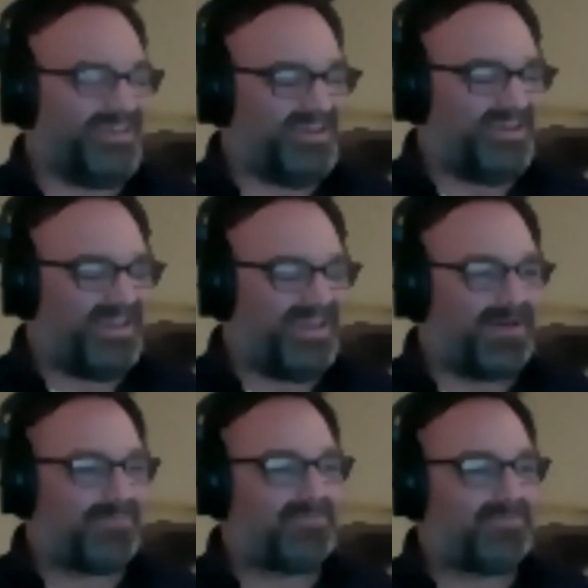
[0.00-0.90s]

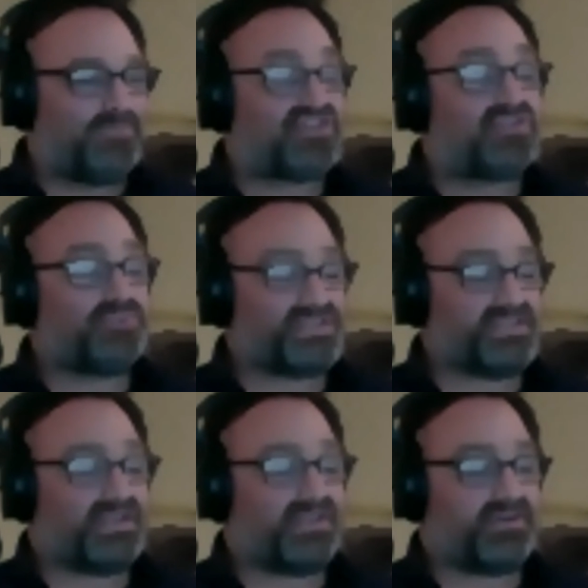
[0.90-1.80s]
Help. We should put
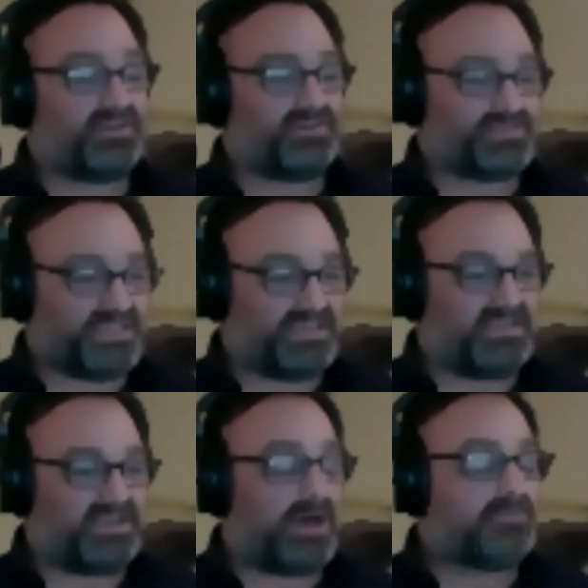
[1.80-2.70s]
together an
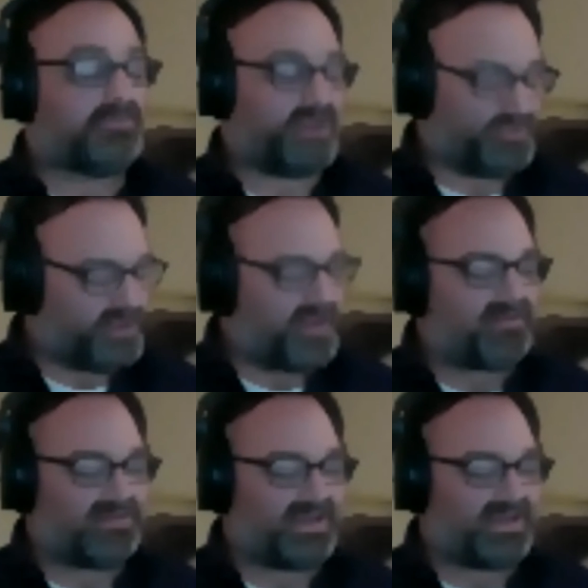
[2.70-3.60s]
Ootini. Okay,
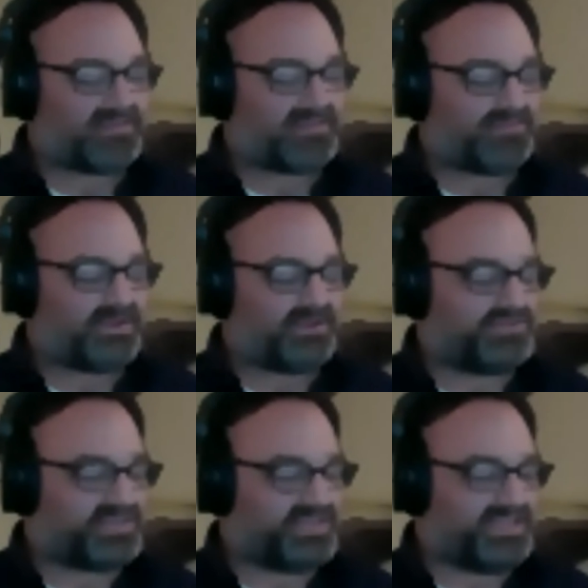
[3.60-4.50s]
yes, an
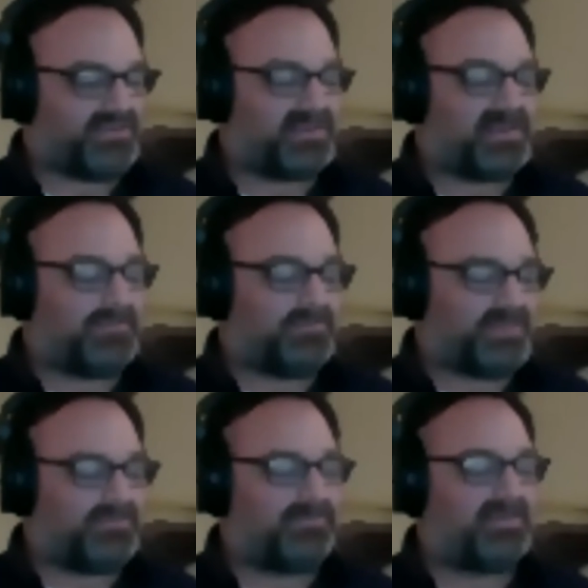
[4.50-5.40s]
Ootini
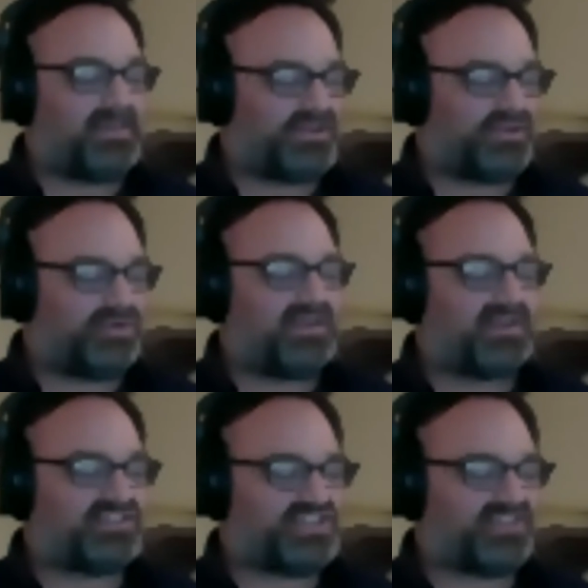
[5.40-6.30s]
PvP GRI
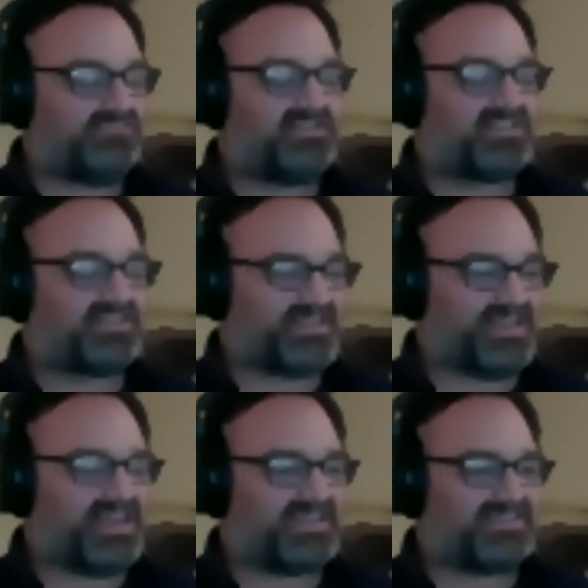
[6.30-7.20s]
achievement
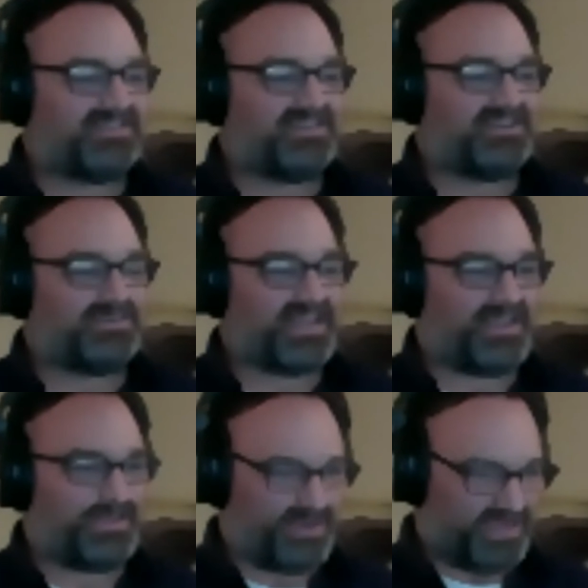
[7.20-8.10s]
night. You know what I'm
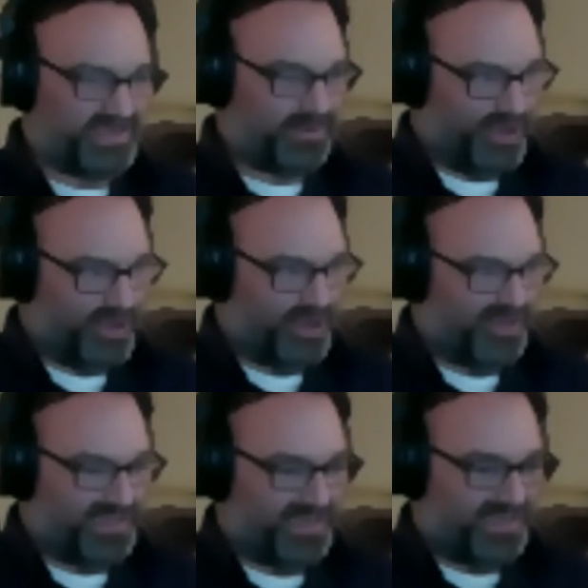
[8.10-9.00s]
saying? We all get it.